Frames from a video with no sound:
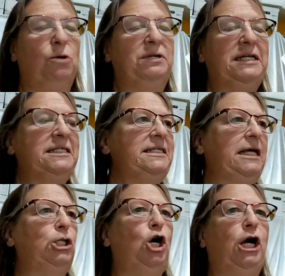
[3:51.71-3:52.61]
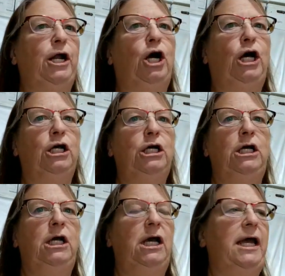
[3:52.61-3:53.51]
It doesn't take long at all.
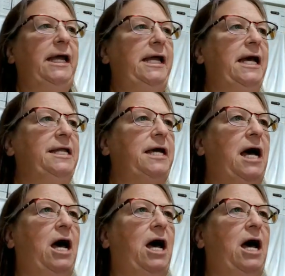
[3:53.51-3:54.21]
And